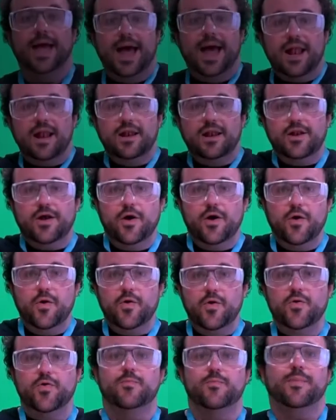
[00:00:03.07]

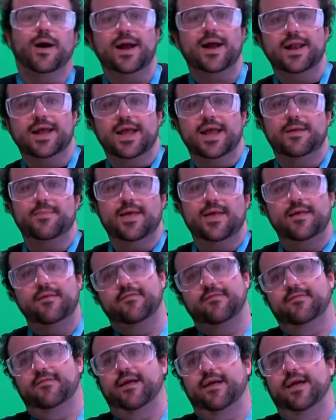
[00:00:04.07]
Hello, my name
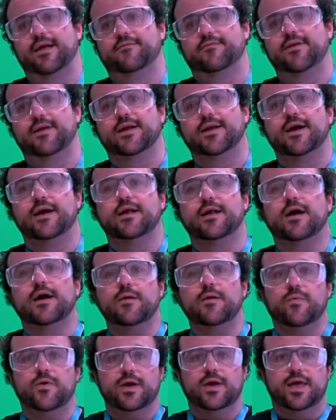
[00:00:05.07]
is David and
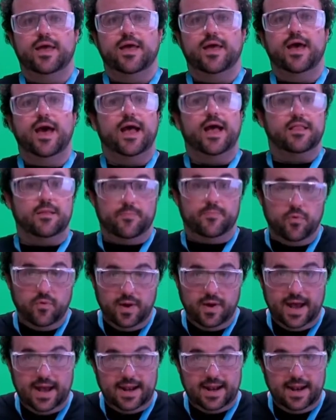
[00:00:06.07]
I work here at the
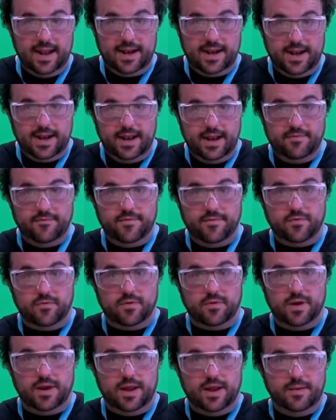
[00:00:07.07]
Port Adelaide and
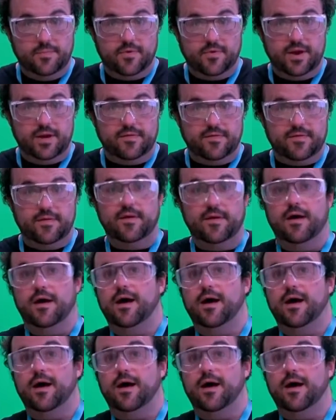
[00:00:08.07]
Enfield Libraries.